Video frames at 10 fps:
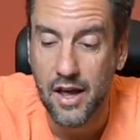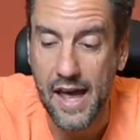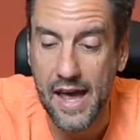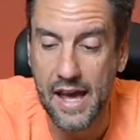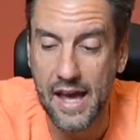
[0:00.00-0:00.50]

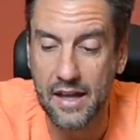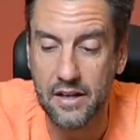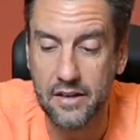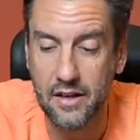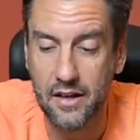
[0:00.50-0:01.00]

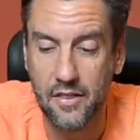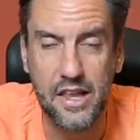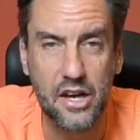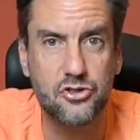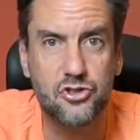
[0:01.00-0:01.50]
And
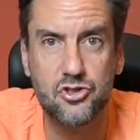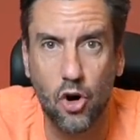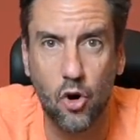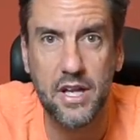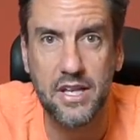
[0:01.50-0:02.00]
there's
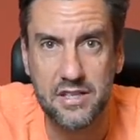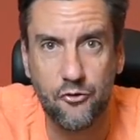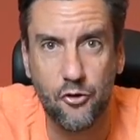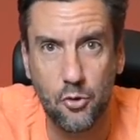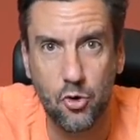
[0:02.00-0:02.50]
so many
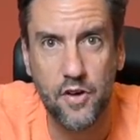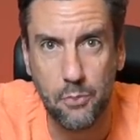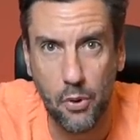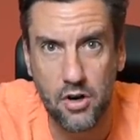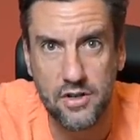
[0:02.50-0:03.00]
different moving
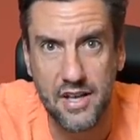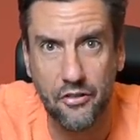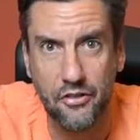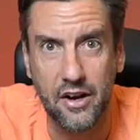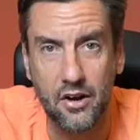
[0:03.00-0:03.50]
parts
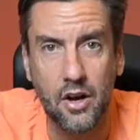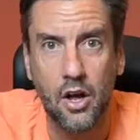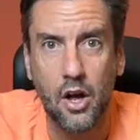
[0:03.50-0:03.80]
out there.